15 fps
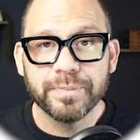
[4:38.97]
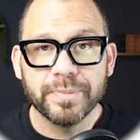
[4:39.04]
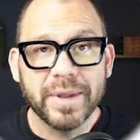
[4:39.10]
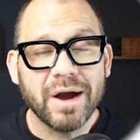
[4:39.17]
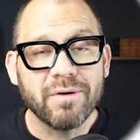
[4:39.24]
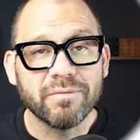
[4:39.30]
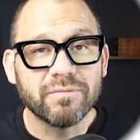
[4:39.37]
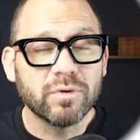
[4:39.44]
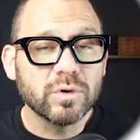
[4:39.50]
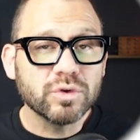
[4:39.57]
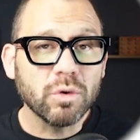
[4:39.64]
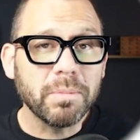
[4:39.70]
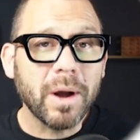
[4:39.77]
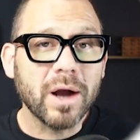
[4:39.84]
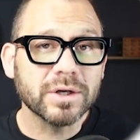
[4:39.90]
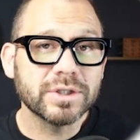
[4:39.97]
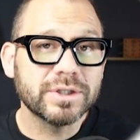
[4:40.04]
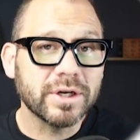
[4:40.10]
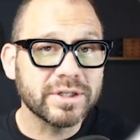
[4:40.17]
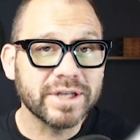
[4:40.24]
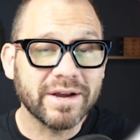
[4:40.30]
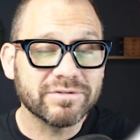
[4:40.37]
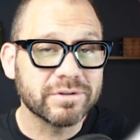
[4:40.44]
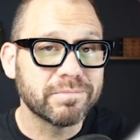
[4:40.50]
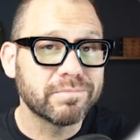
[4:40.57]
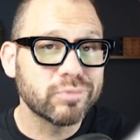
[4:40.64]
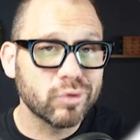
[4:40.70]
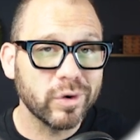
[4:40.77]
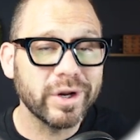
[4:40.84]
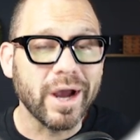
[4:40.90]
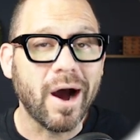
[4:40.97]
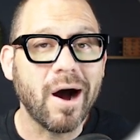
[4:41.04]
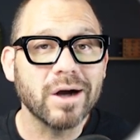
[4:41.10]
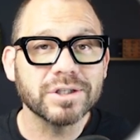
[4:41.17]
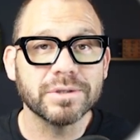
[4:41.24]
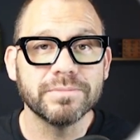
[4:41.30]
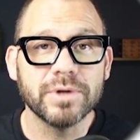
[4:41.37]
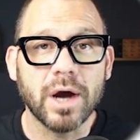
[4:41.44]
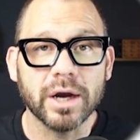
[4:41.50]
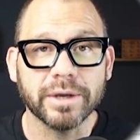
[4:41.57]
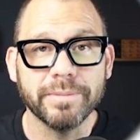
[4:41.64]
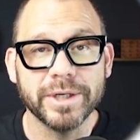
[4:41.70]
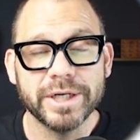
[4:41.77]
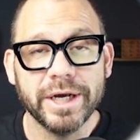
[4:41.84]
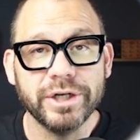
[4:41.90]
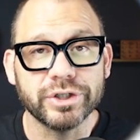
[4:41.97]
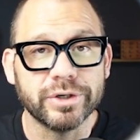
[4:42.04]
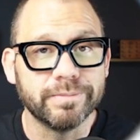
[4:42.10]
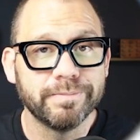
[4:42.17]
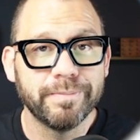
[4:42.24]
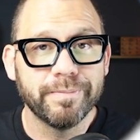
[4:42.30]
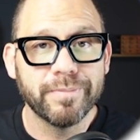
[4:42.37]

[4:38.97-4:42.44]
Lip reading: Now, VirtualBox does have some pretty awesome documentation,